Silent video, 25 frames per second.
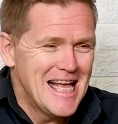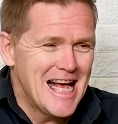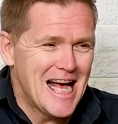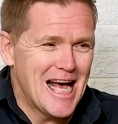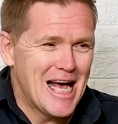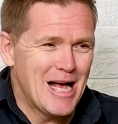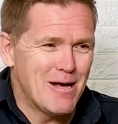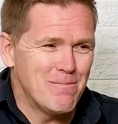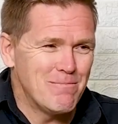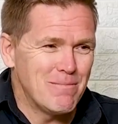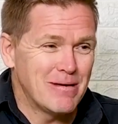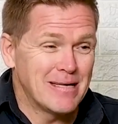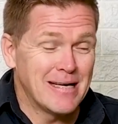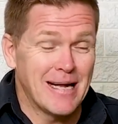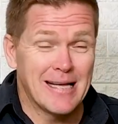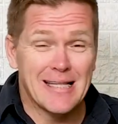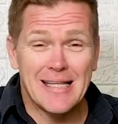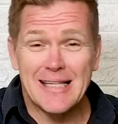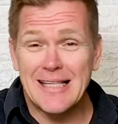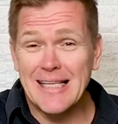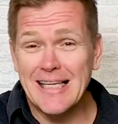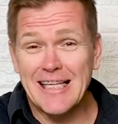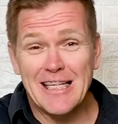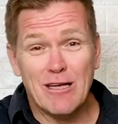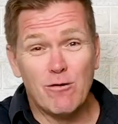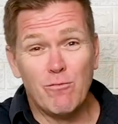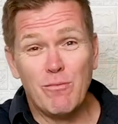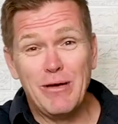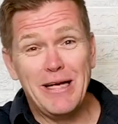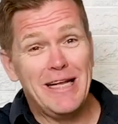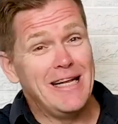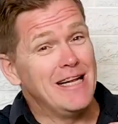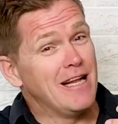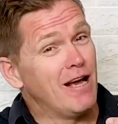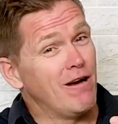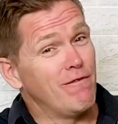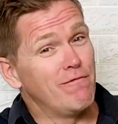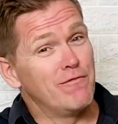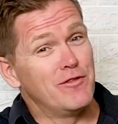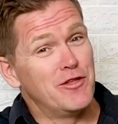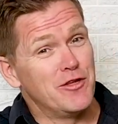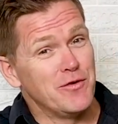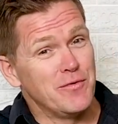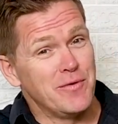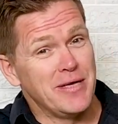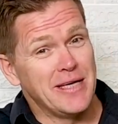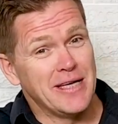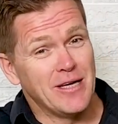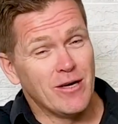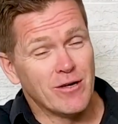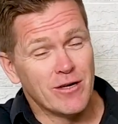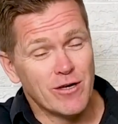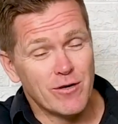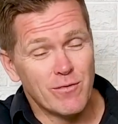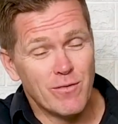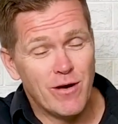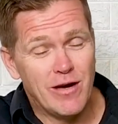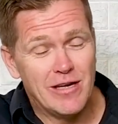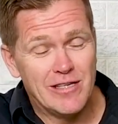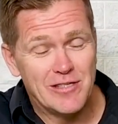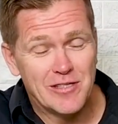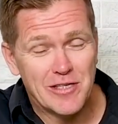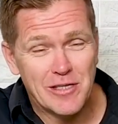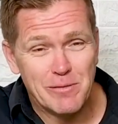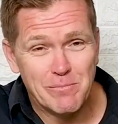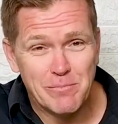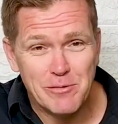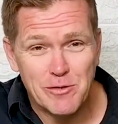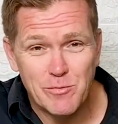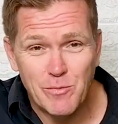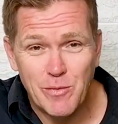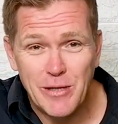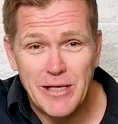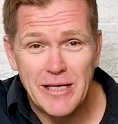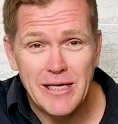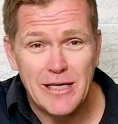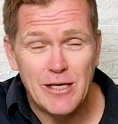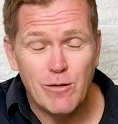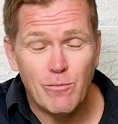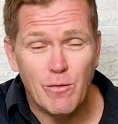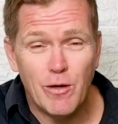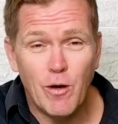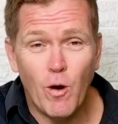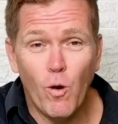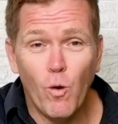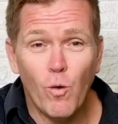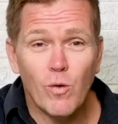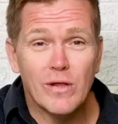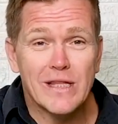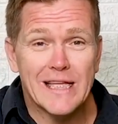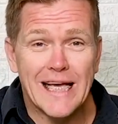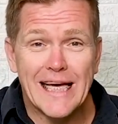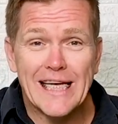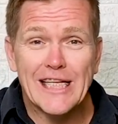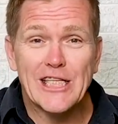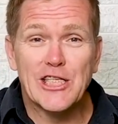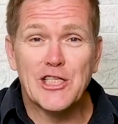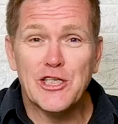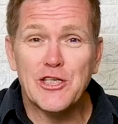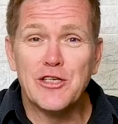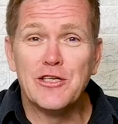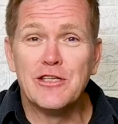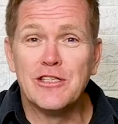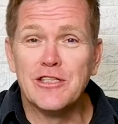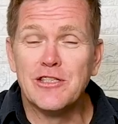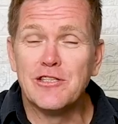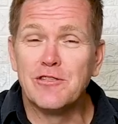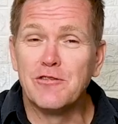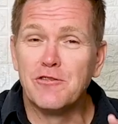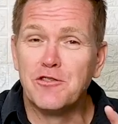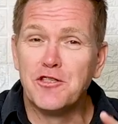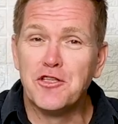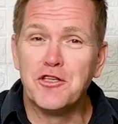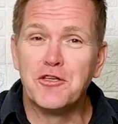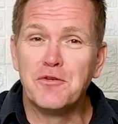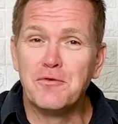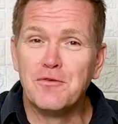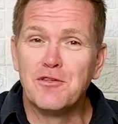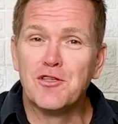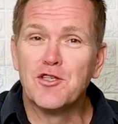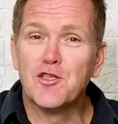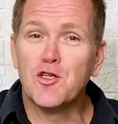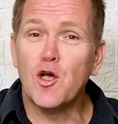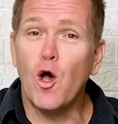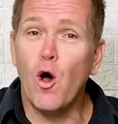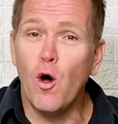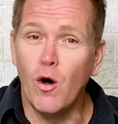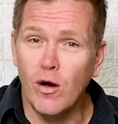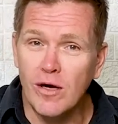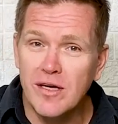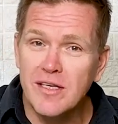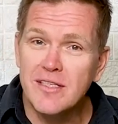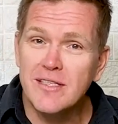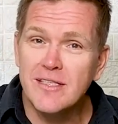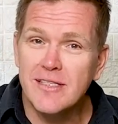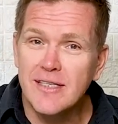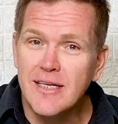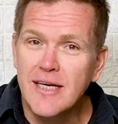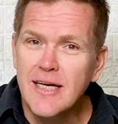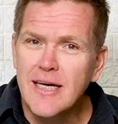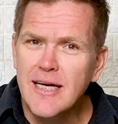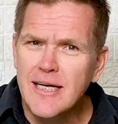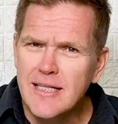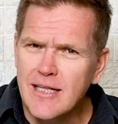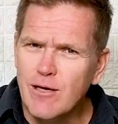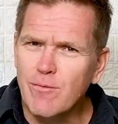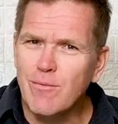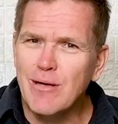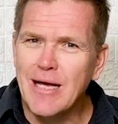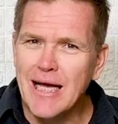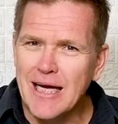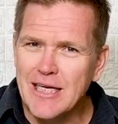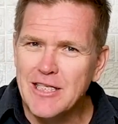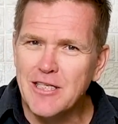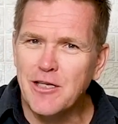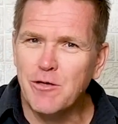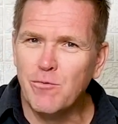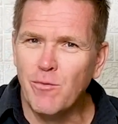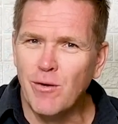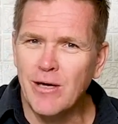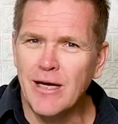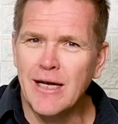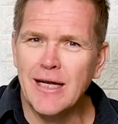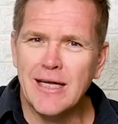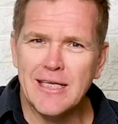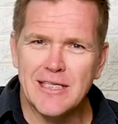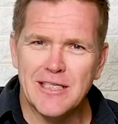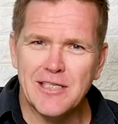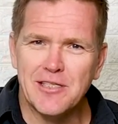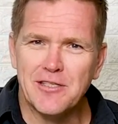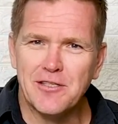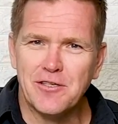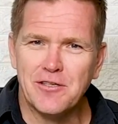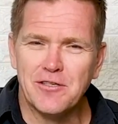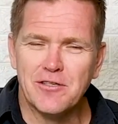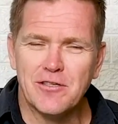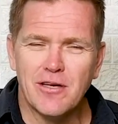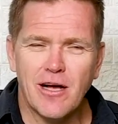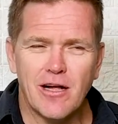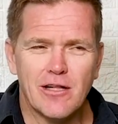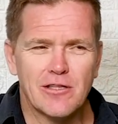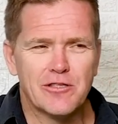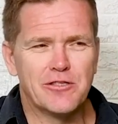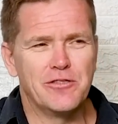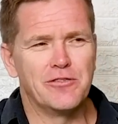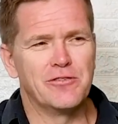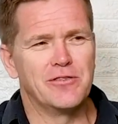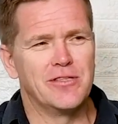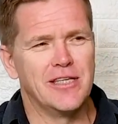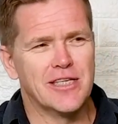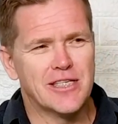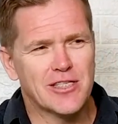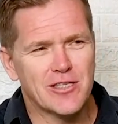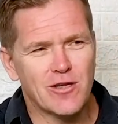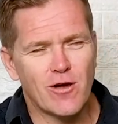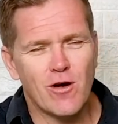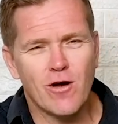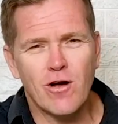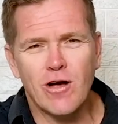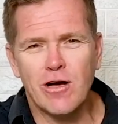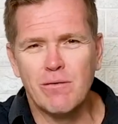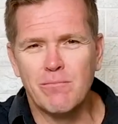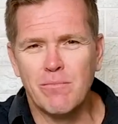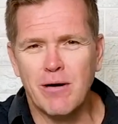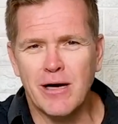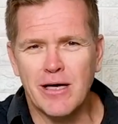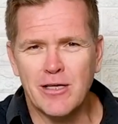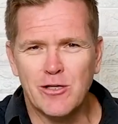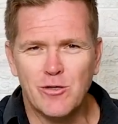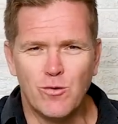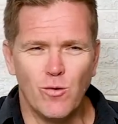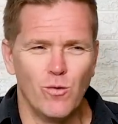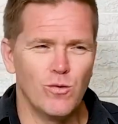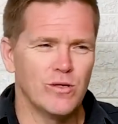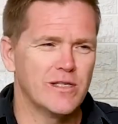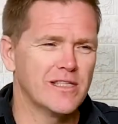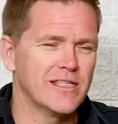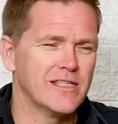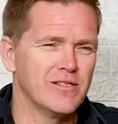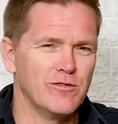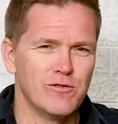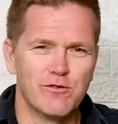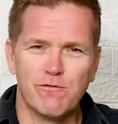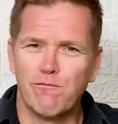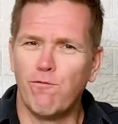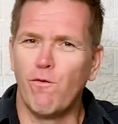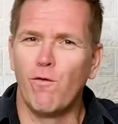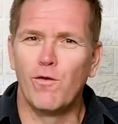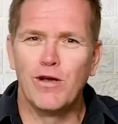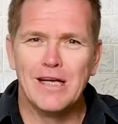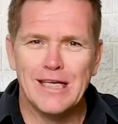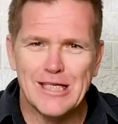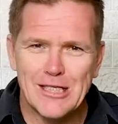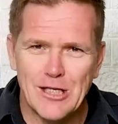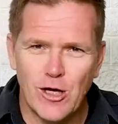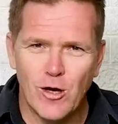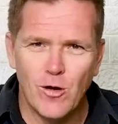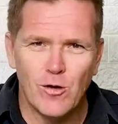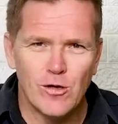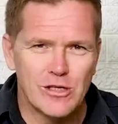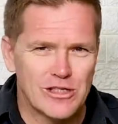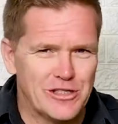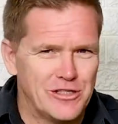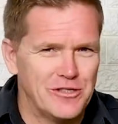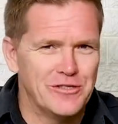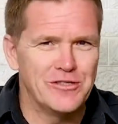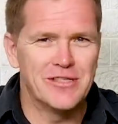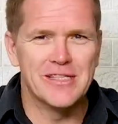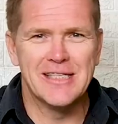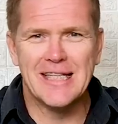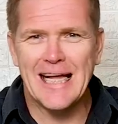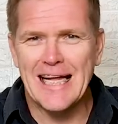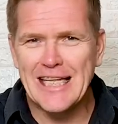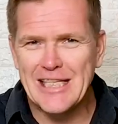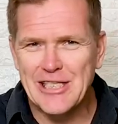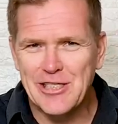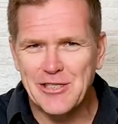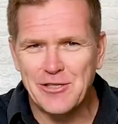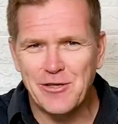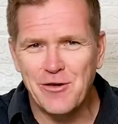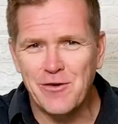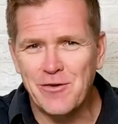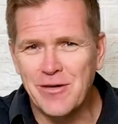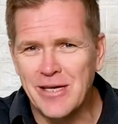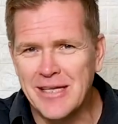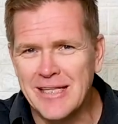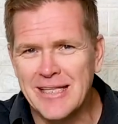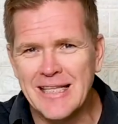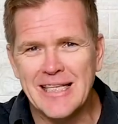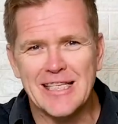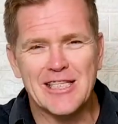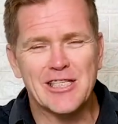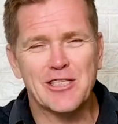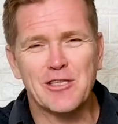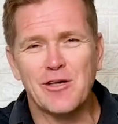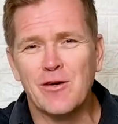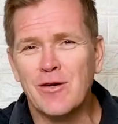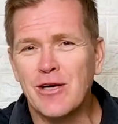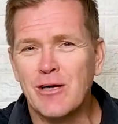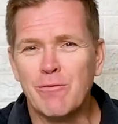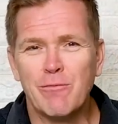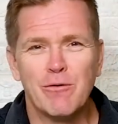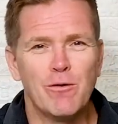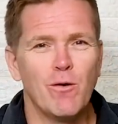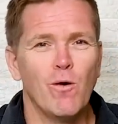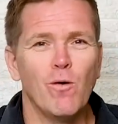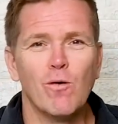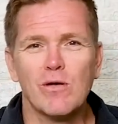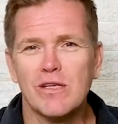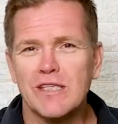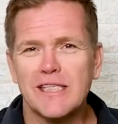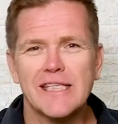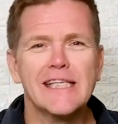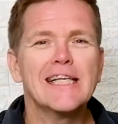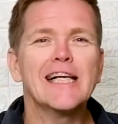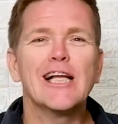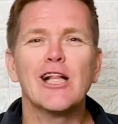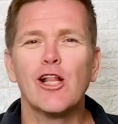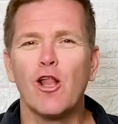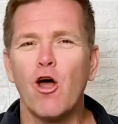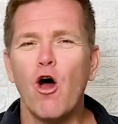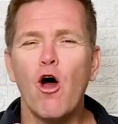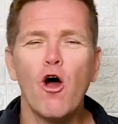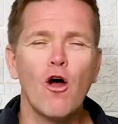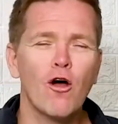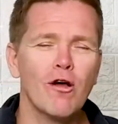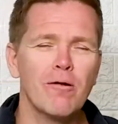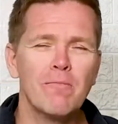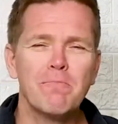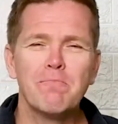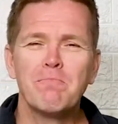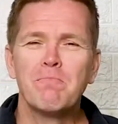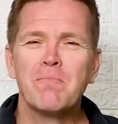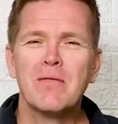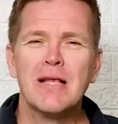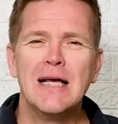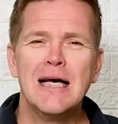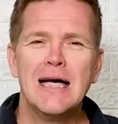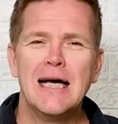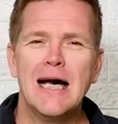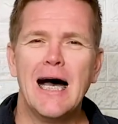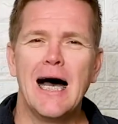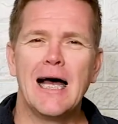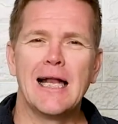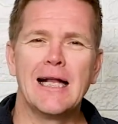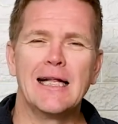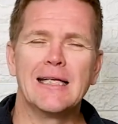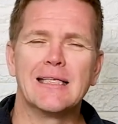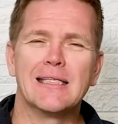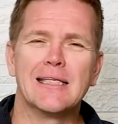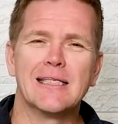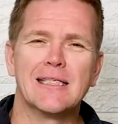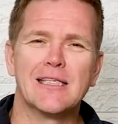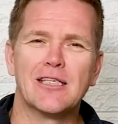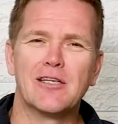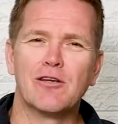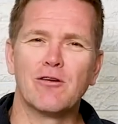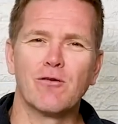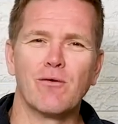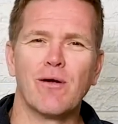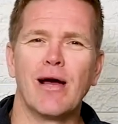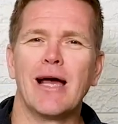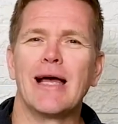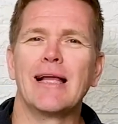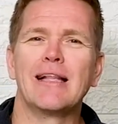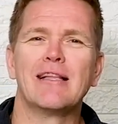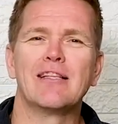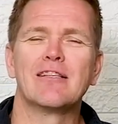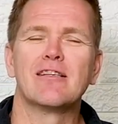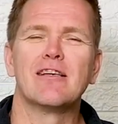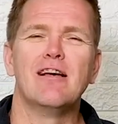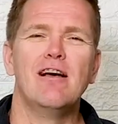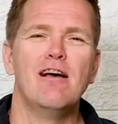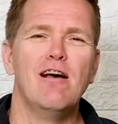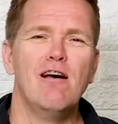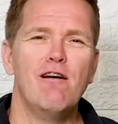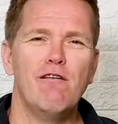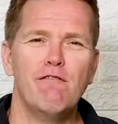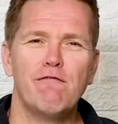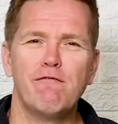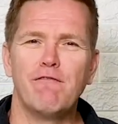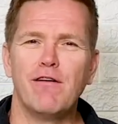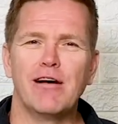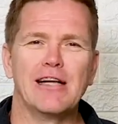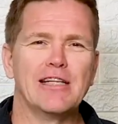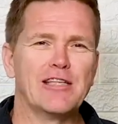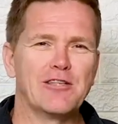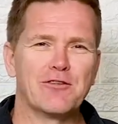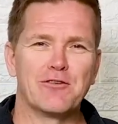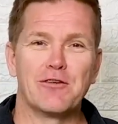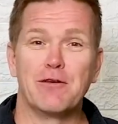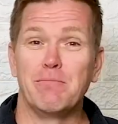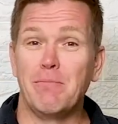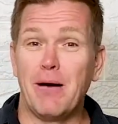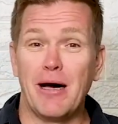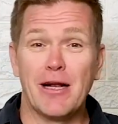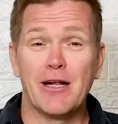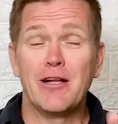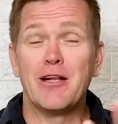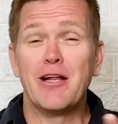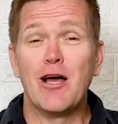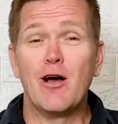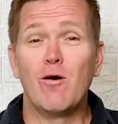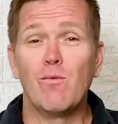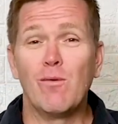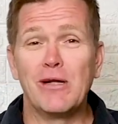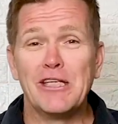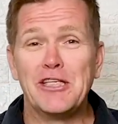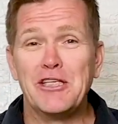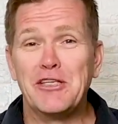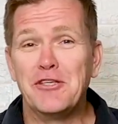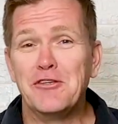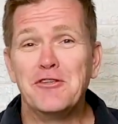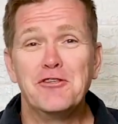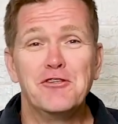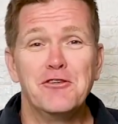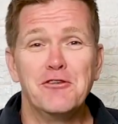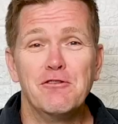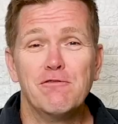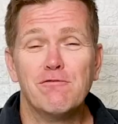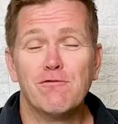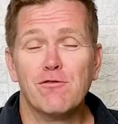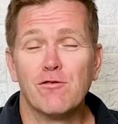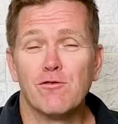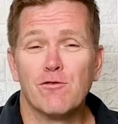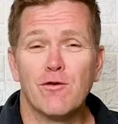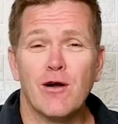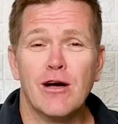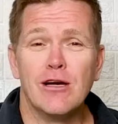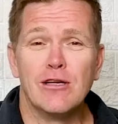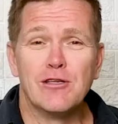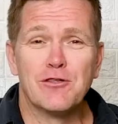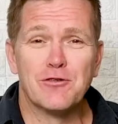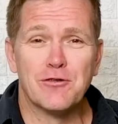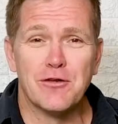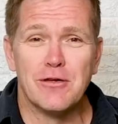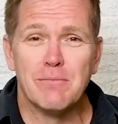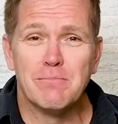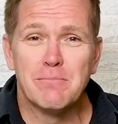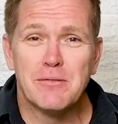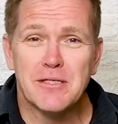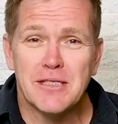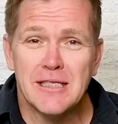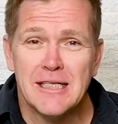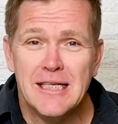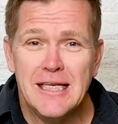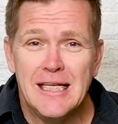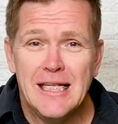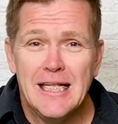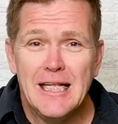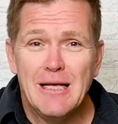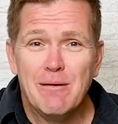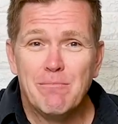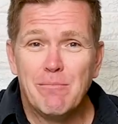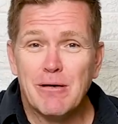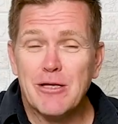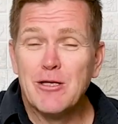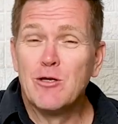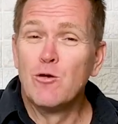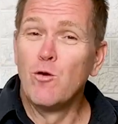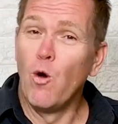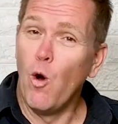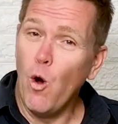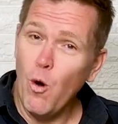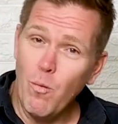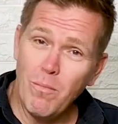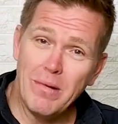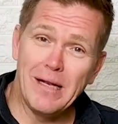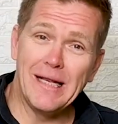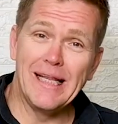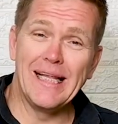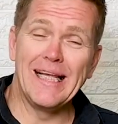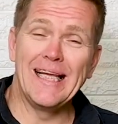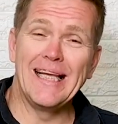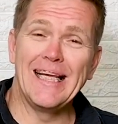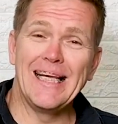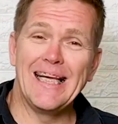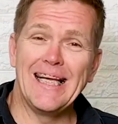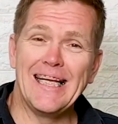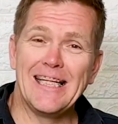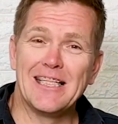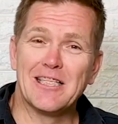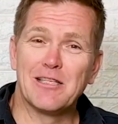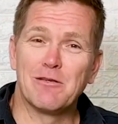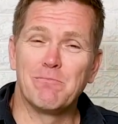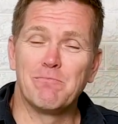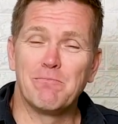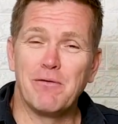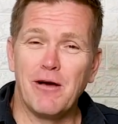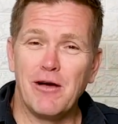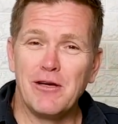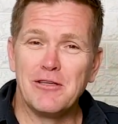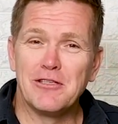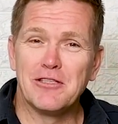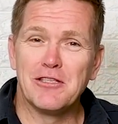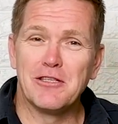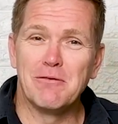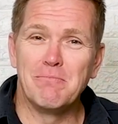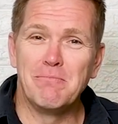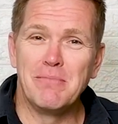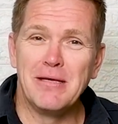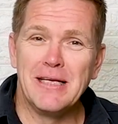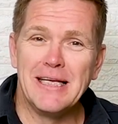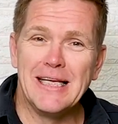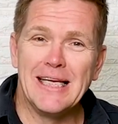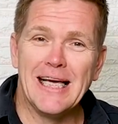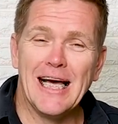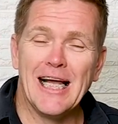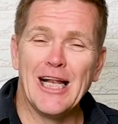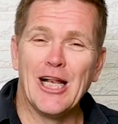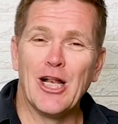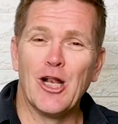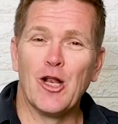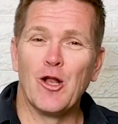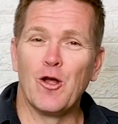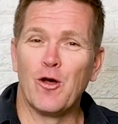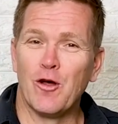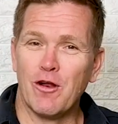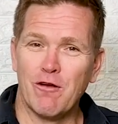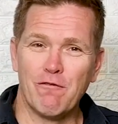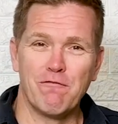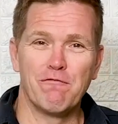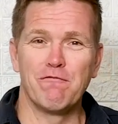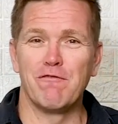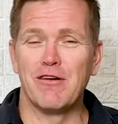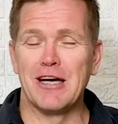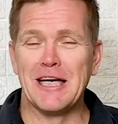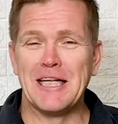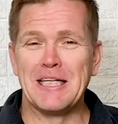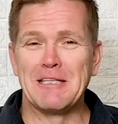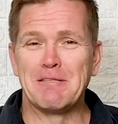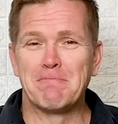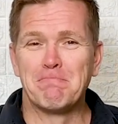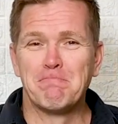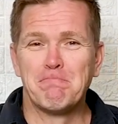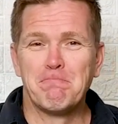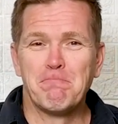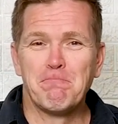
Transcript: Another thing that we love doing on a road trip is we all take turns to choose songs that we actually want to listen to. So I'll choose this song, and my daughter who's 4 years old chooses that song and this song, and we all sing along, and it's this great fun trip. I don't know what you do for road trips, but normally it's supposed to be a lot of fun